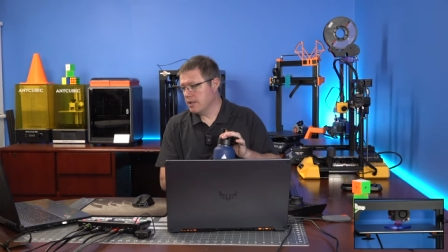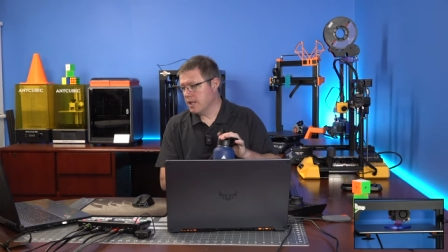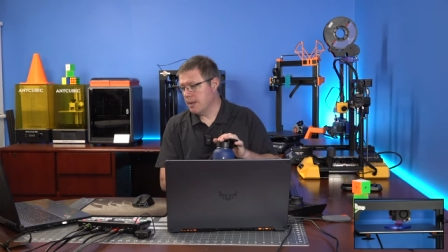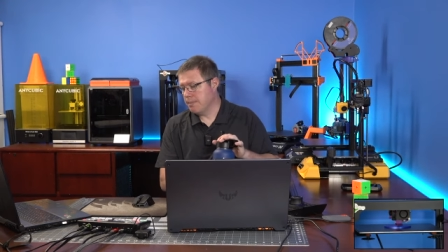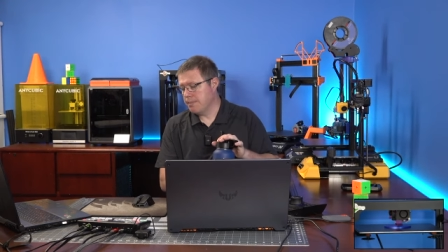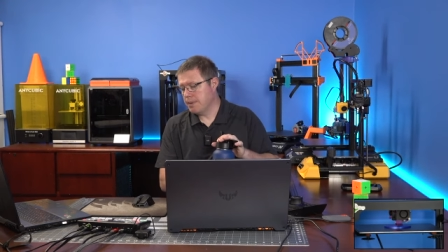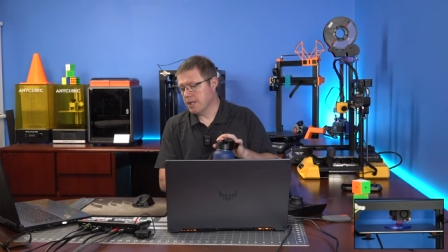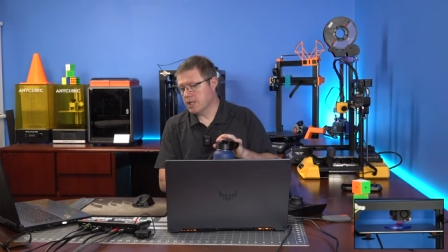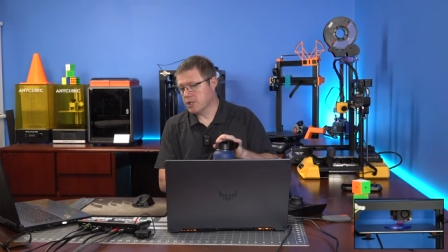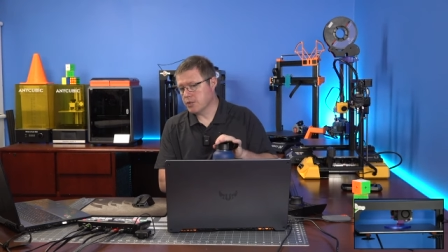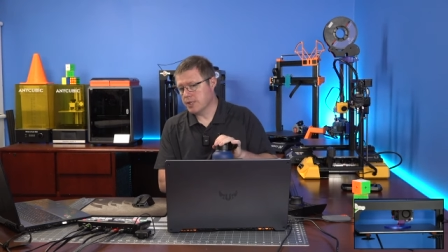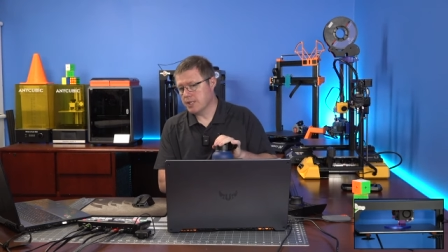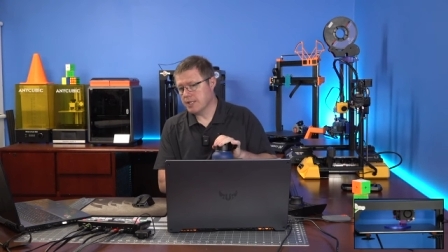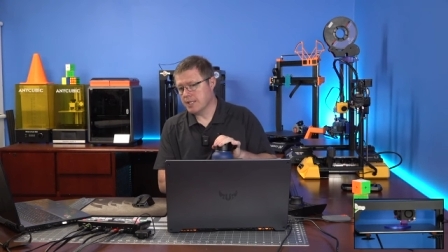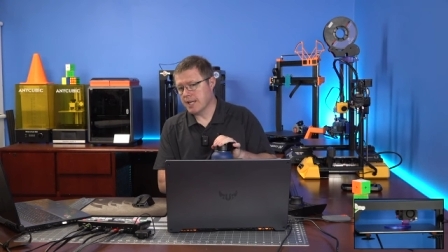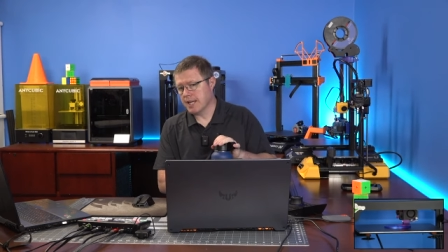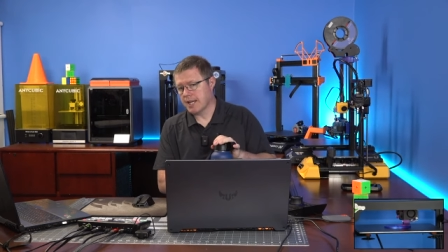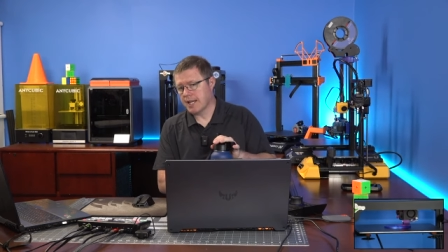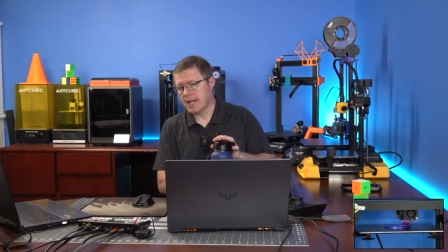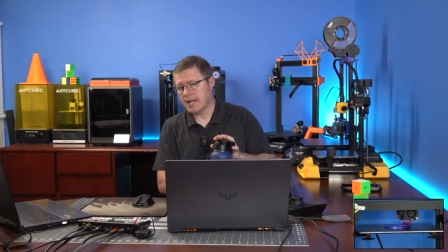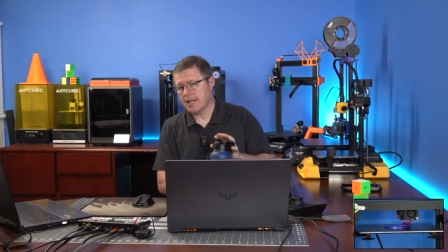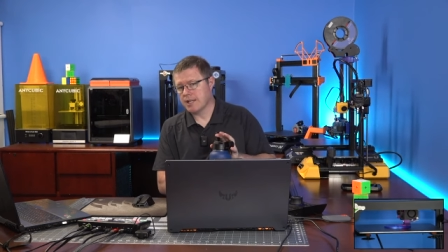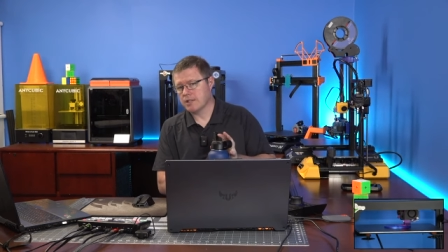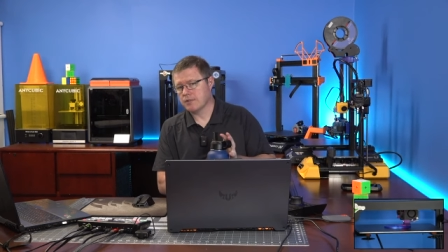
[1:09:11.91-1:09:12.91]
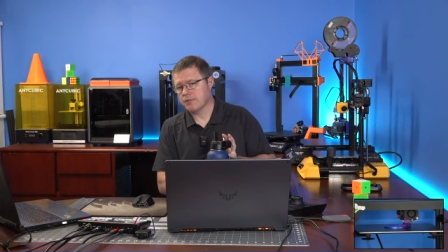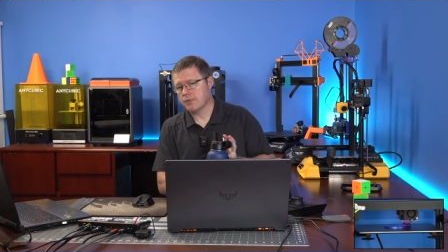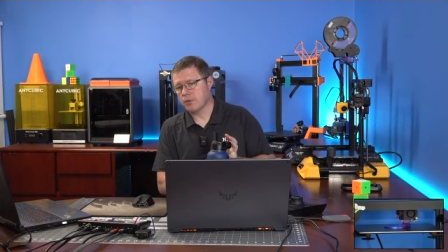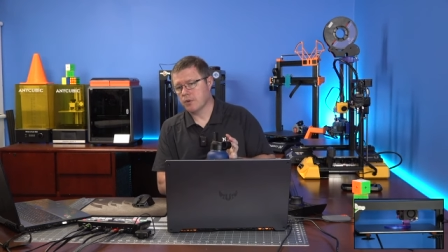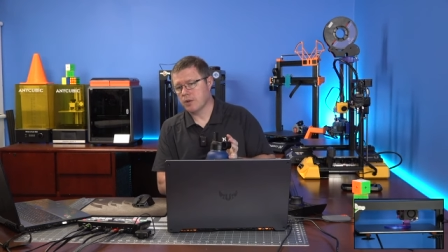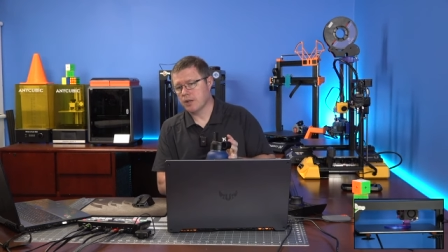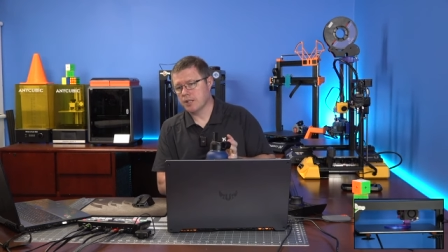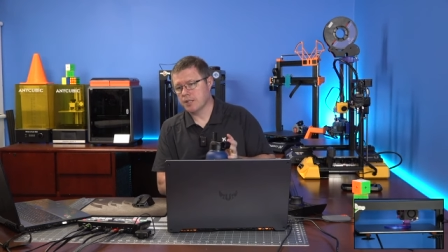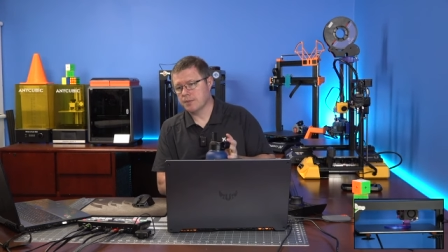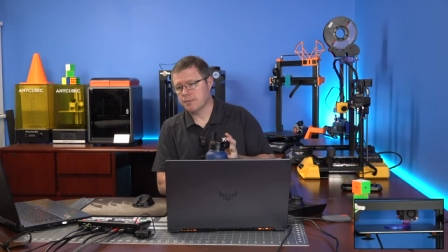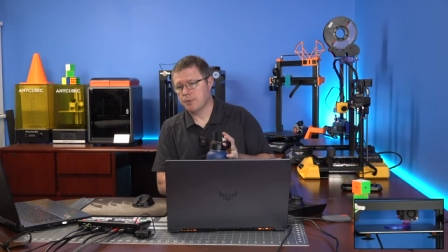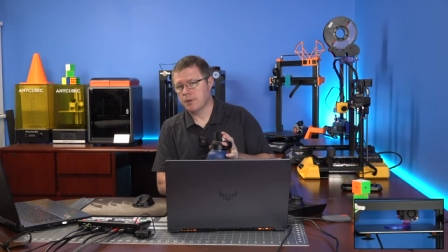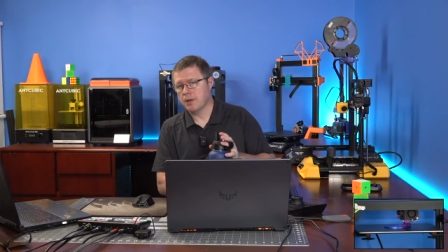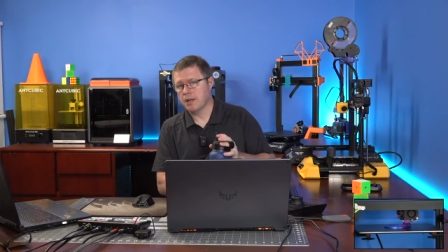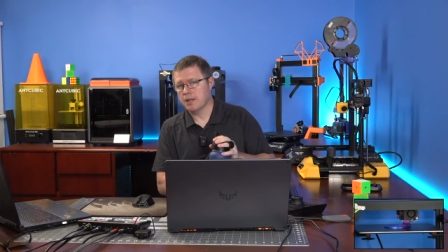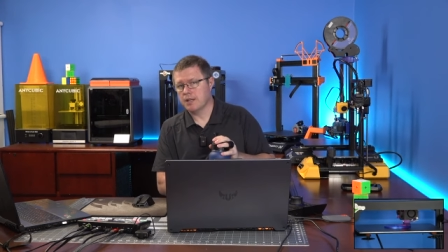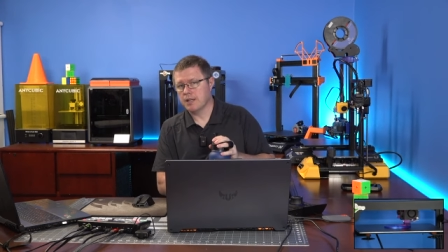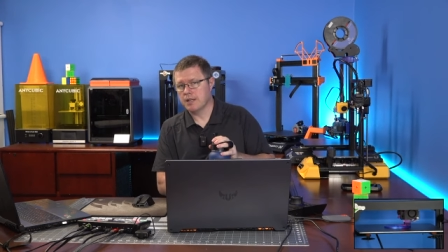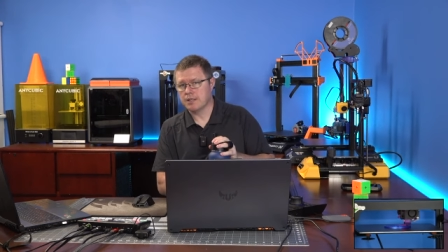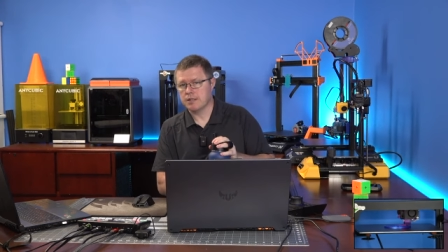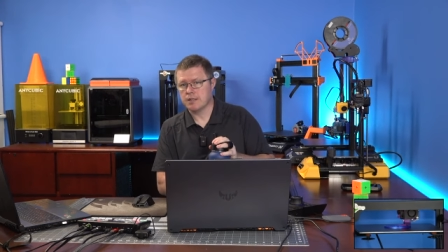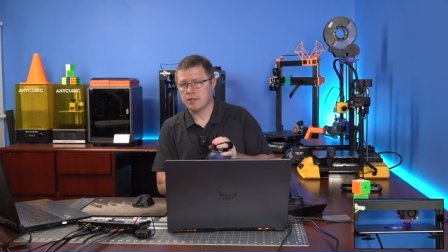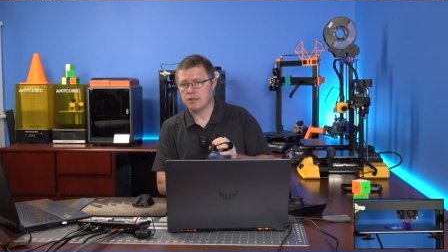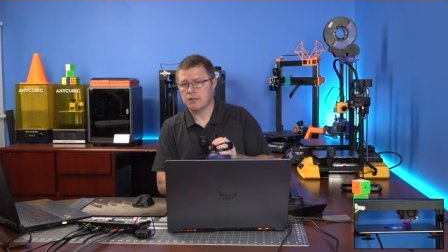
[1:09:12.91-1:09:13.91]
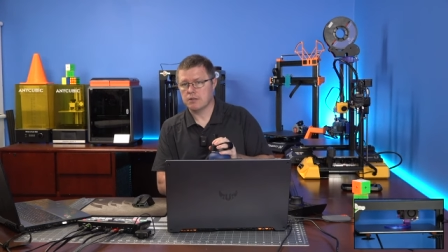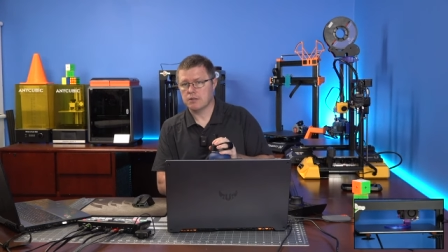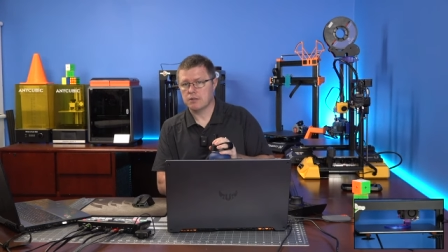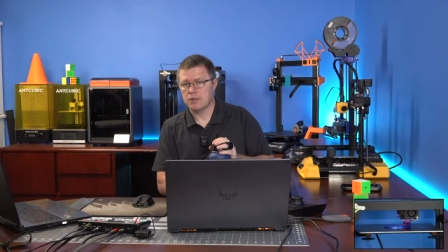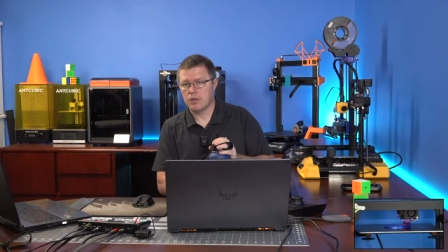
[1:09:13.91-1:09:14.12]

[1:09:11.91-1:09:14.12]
that BigTreeTech has for it is pretty decent too.